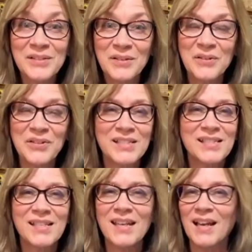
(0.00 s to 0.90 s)
Do you,
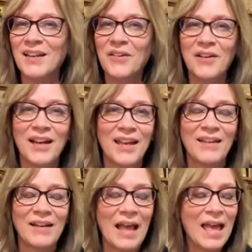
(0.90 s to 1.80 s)
Christy? I know I
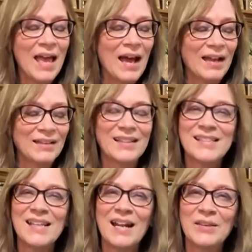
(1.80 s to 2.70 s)
had, I, like
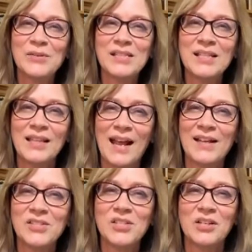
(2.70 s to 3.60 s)
I said, I used it
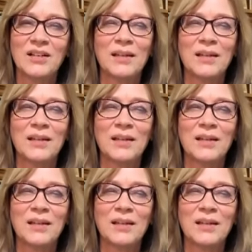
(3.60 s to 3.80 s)
last year,